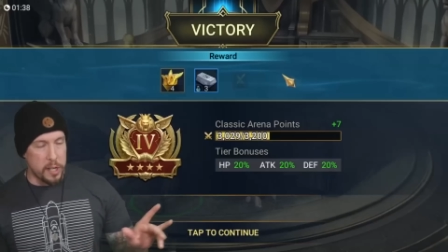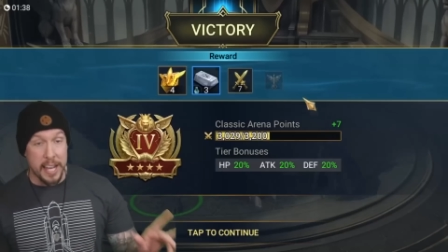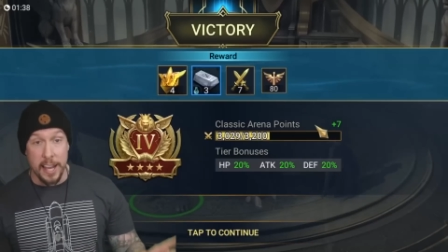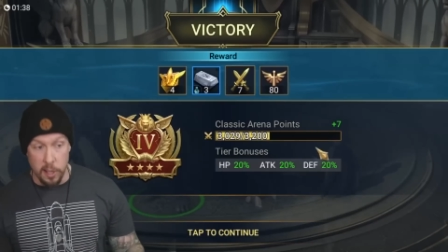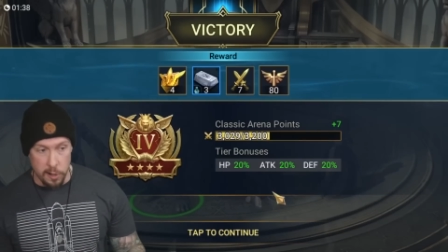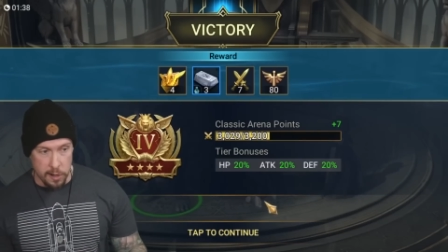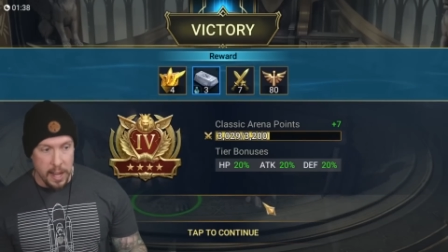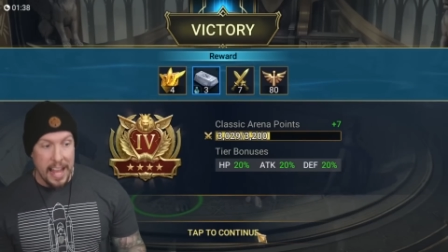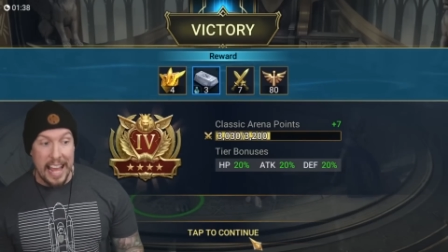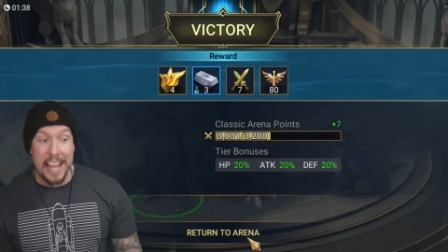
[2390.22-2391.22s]
kill her,
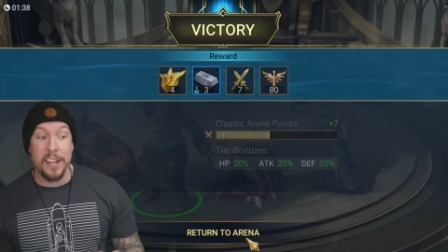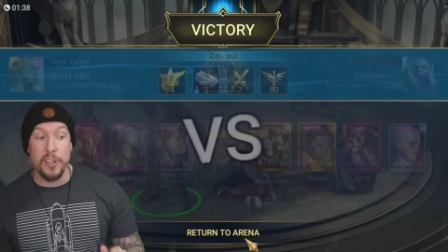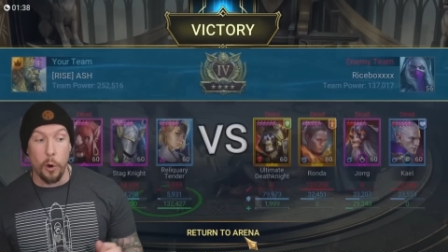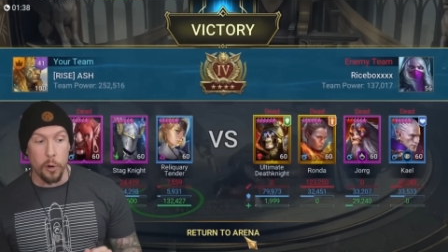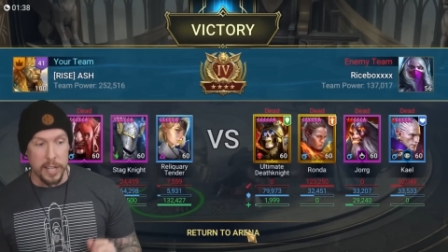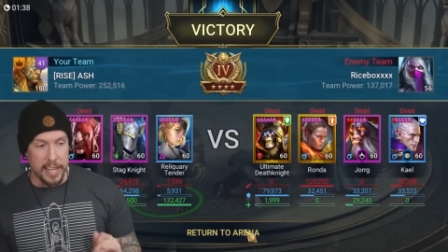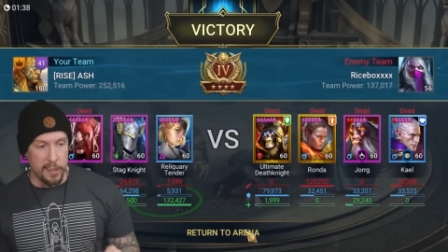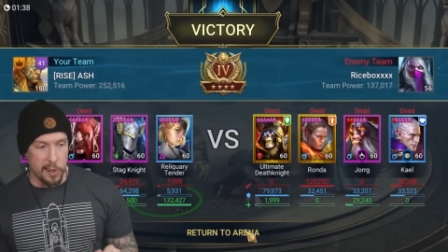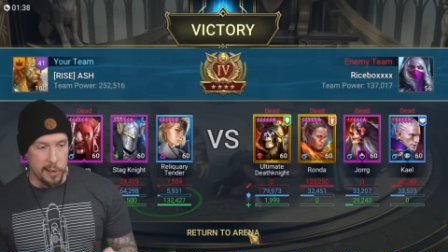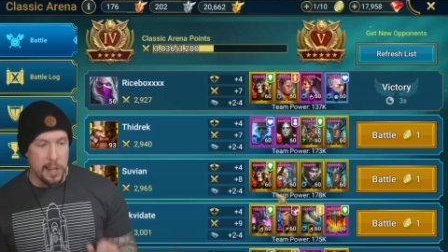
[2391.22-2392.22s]

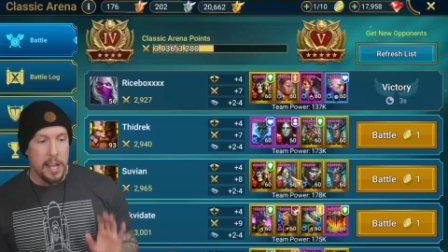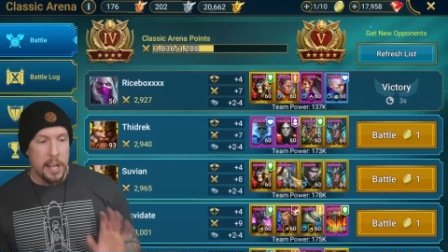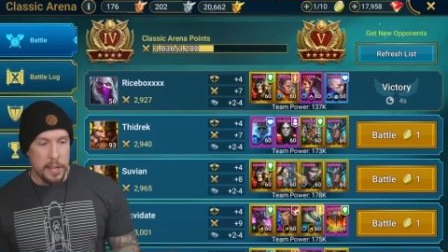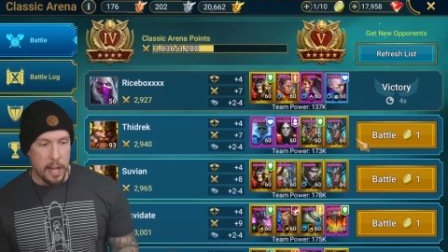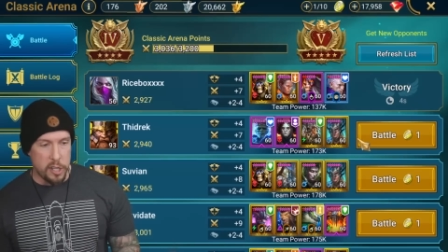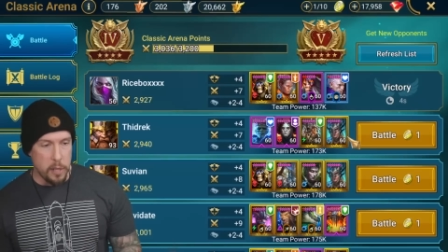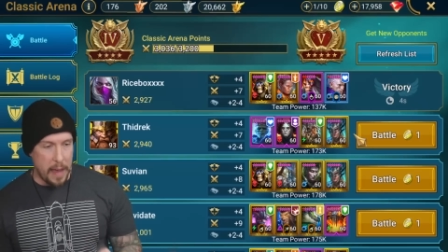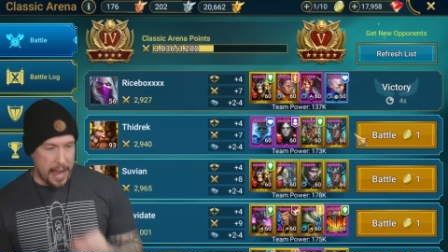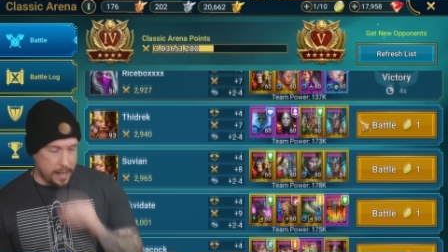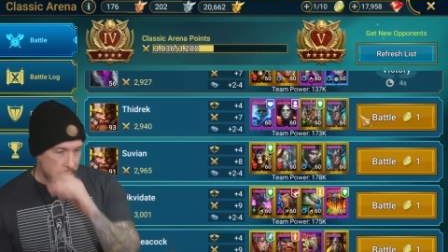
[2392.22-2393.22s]
Not too
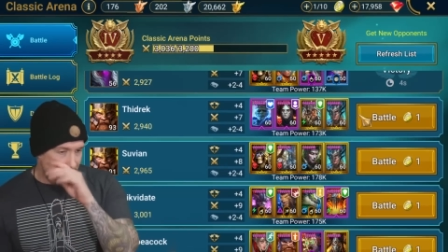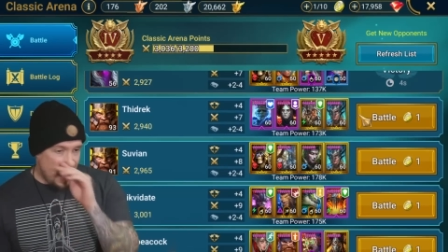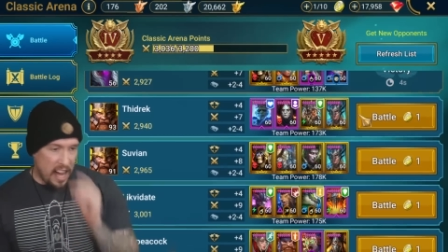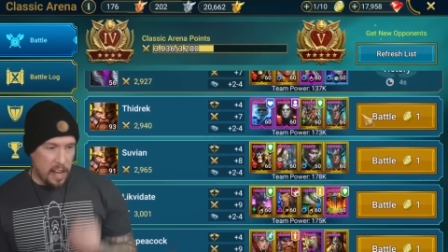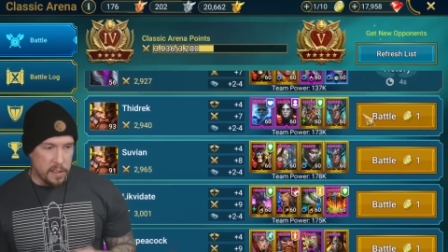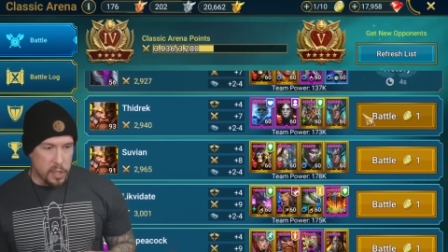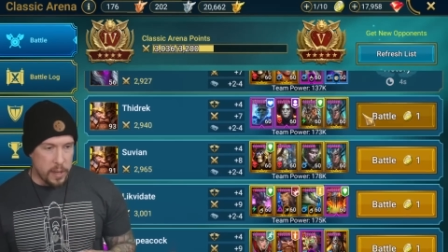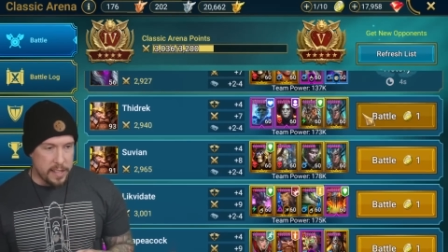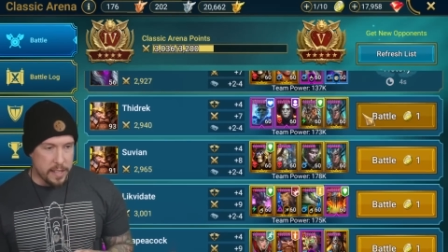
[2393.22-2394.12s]
bad. Let's go against the